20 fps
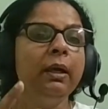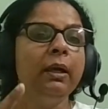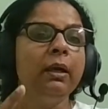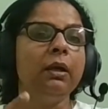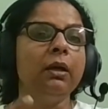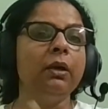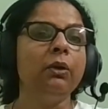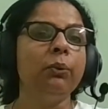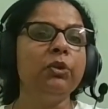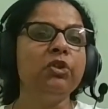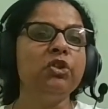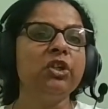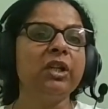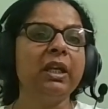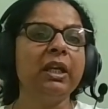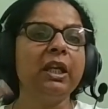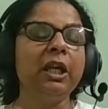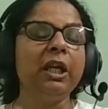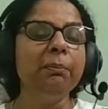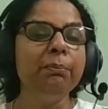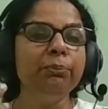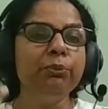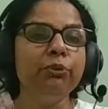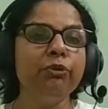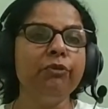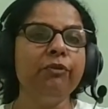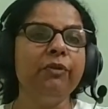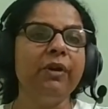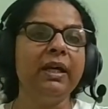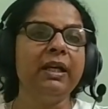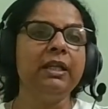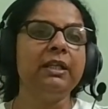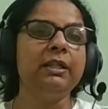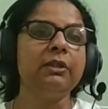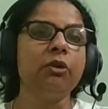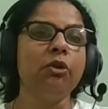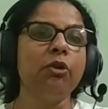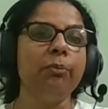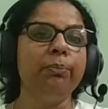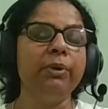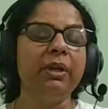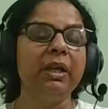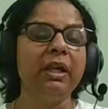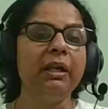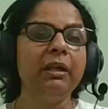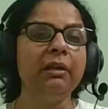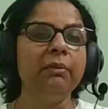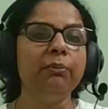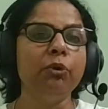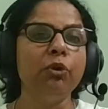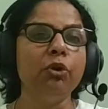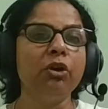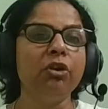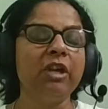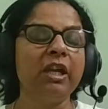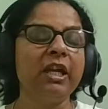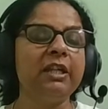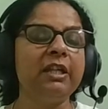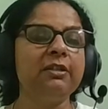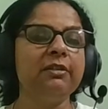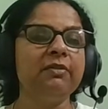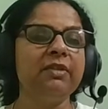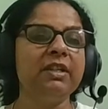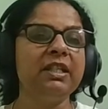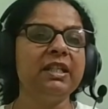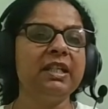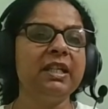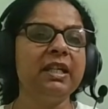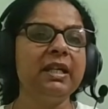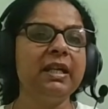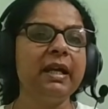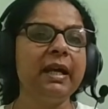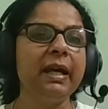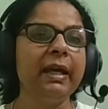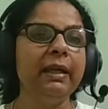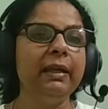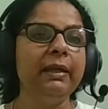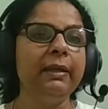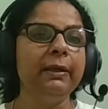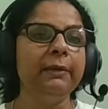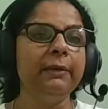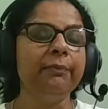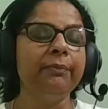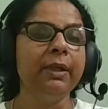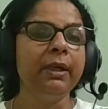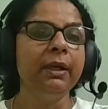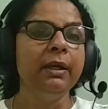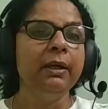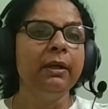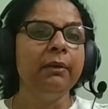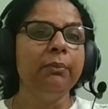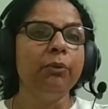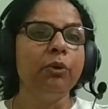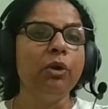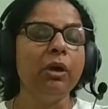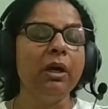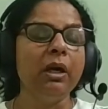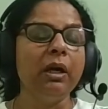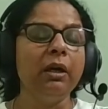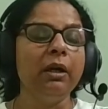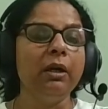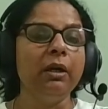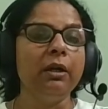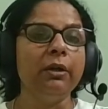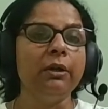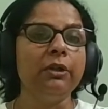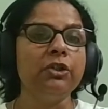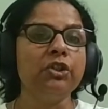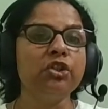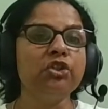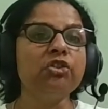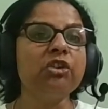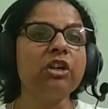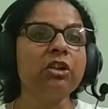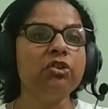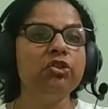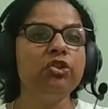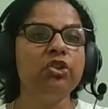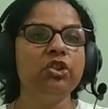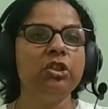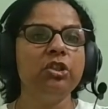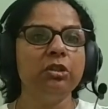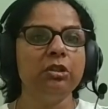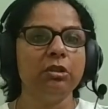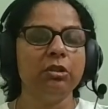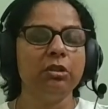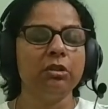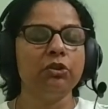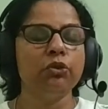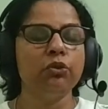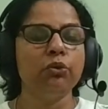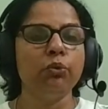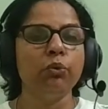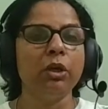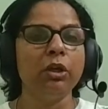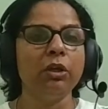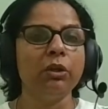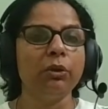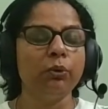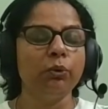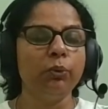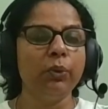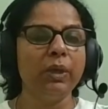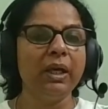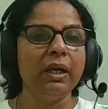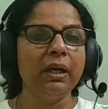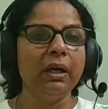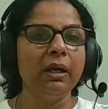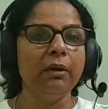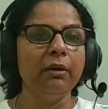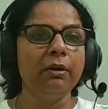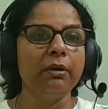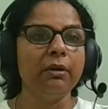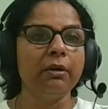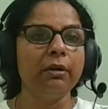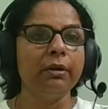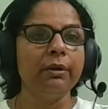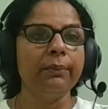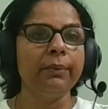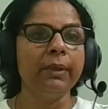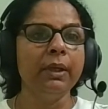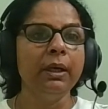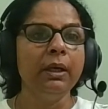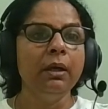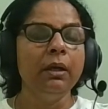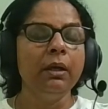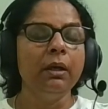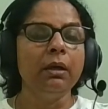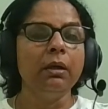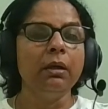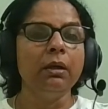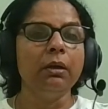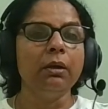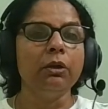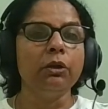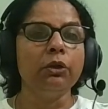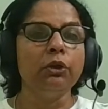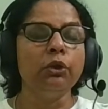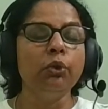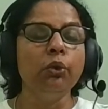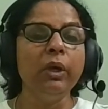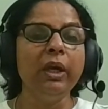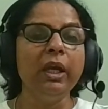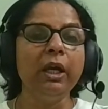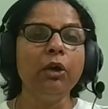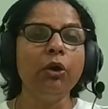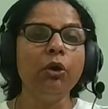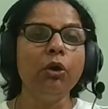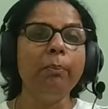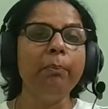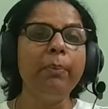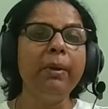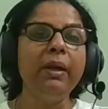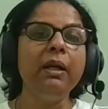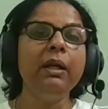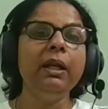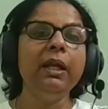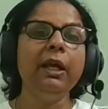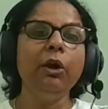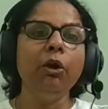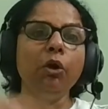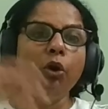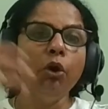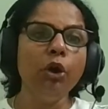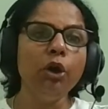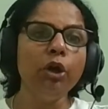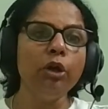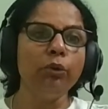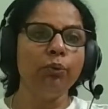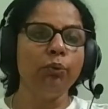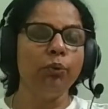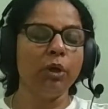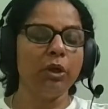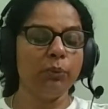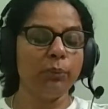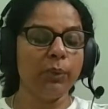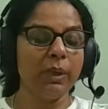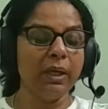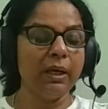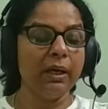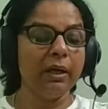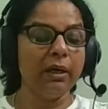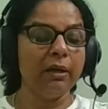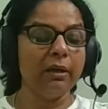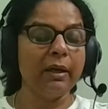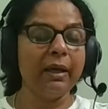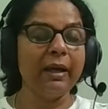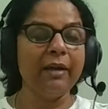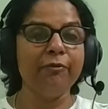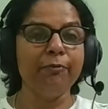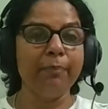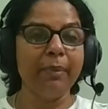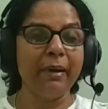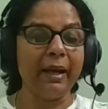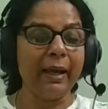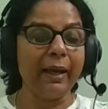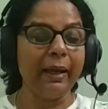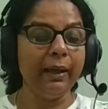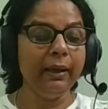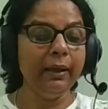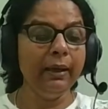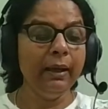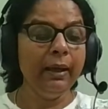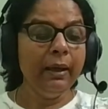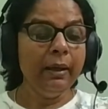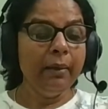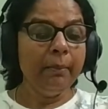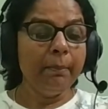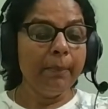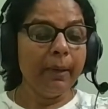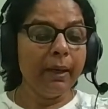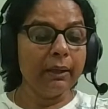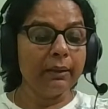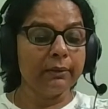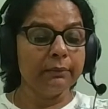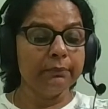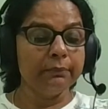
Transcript: uh, which can improvise or bring in more creativity and um, more uh, structure to what we are um, uh, doing or building on what we are have planned but